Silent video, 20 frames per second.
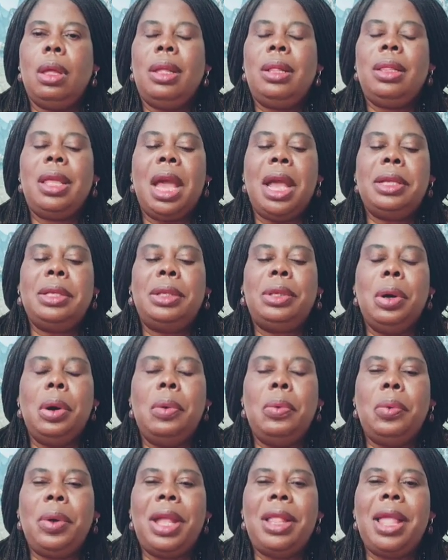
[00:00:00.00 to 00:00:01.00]
there is
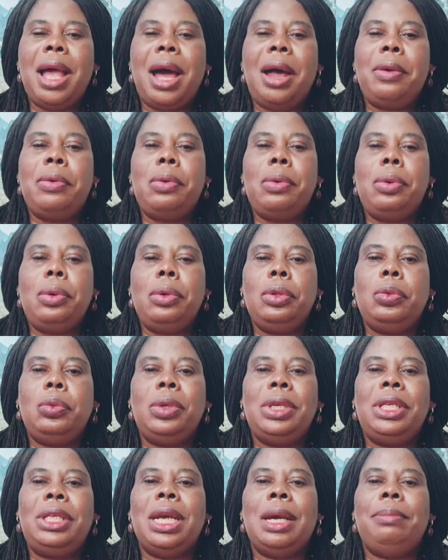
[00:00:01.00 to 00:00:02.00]
no way that root
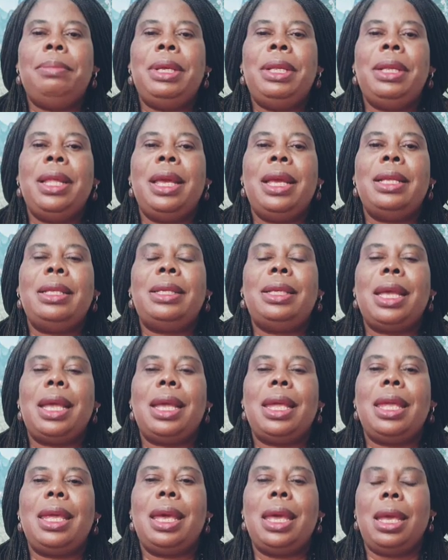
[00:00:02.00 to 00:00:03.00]
will germinate
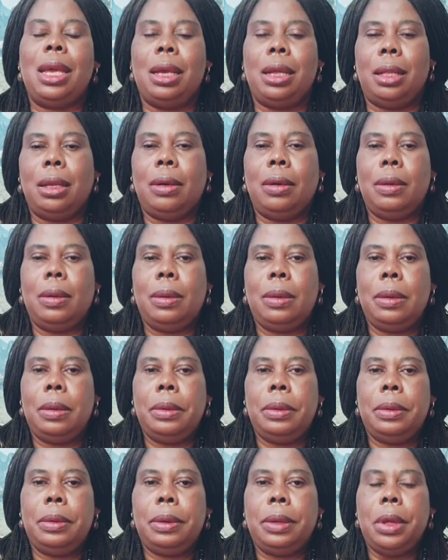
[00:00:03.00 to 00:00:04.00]
again.
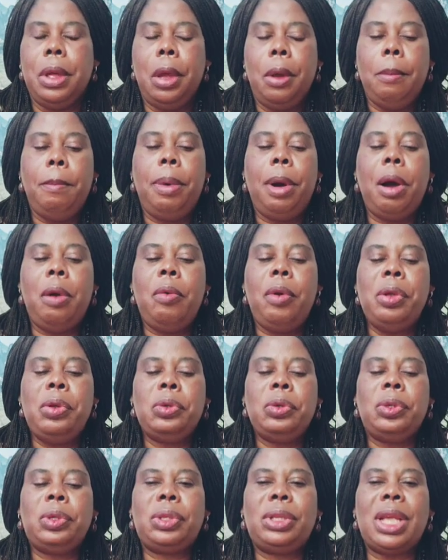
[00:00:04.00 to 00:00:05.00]
But when
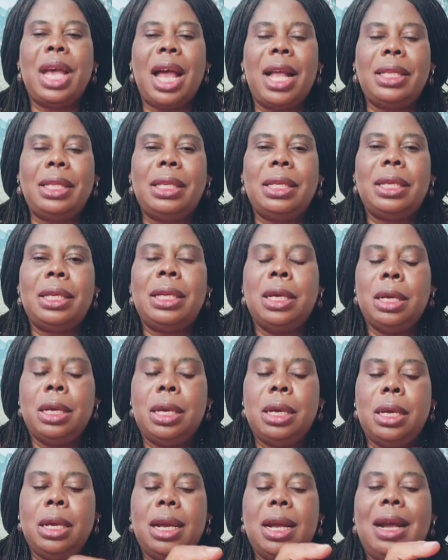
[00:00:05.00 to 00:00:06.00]
you start
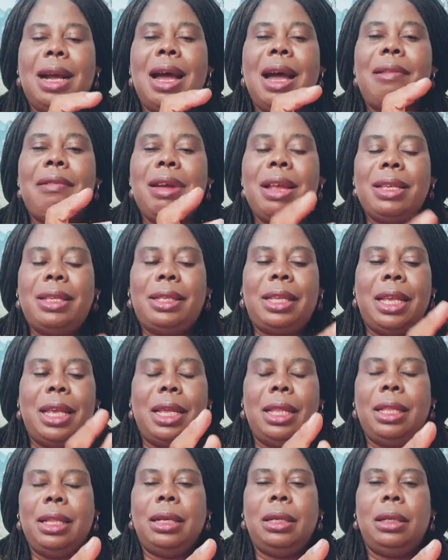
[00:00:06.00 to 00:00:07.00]

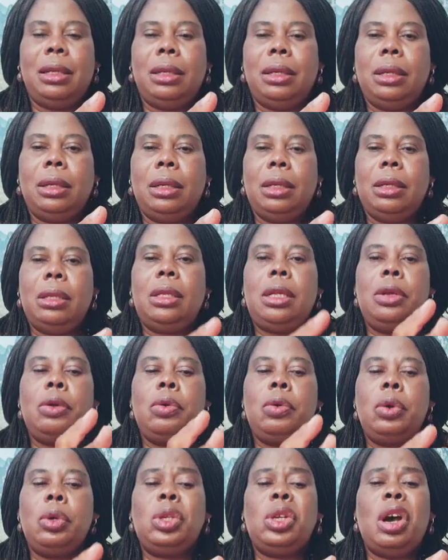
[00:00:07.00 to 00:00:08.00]
caressing the
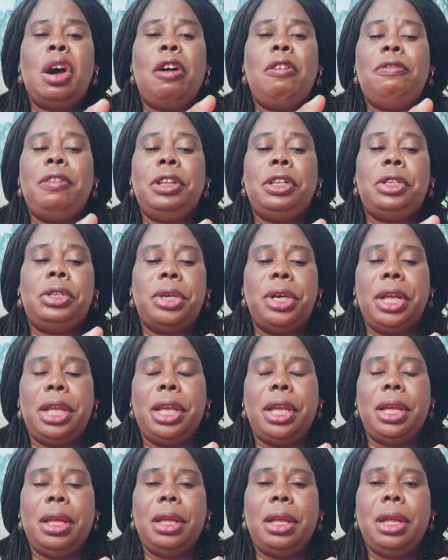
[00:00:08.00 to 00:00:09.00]
root of a
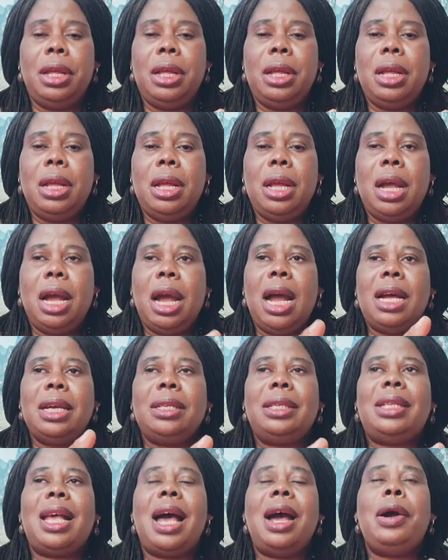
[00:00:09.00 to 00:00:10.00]
tree
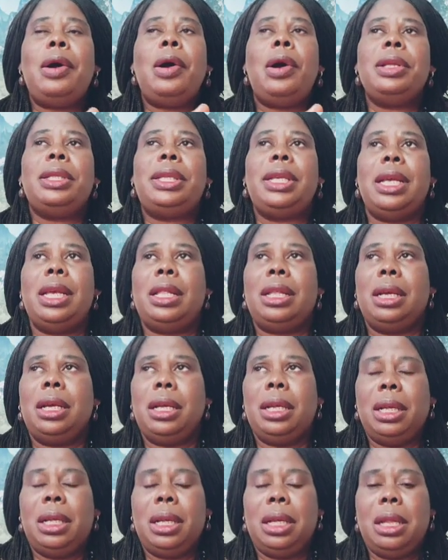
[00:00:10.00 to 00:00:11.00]
and start cutting
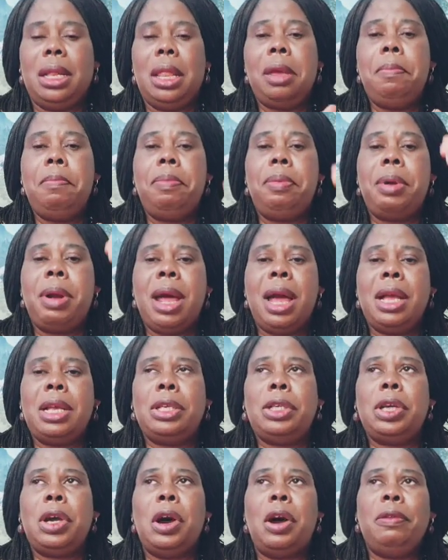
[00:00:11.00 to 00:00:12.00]
the
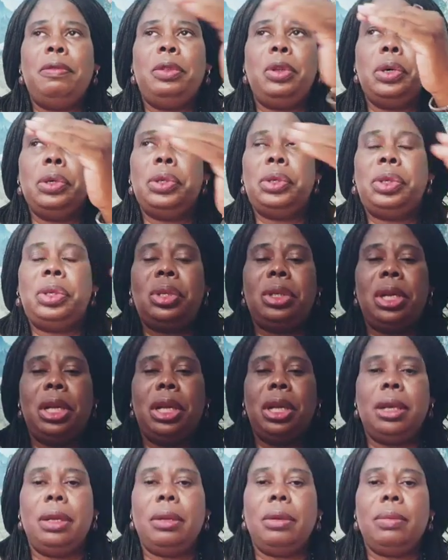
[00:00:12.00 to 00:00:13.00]
branch of those
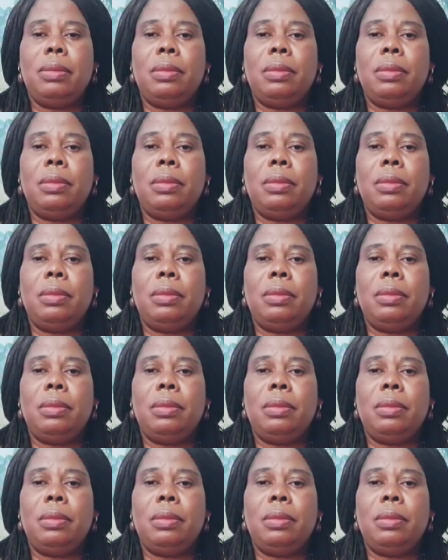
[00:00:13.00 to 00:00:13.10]
trees,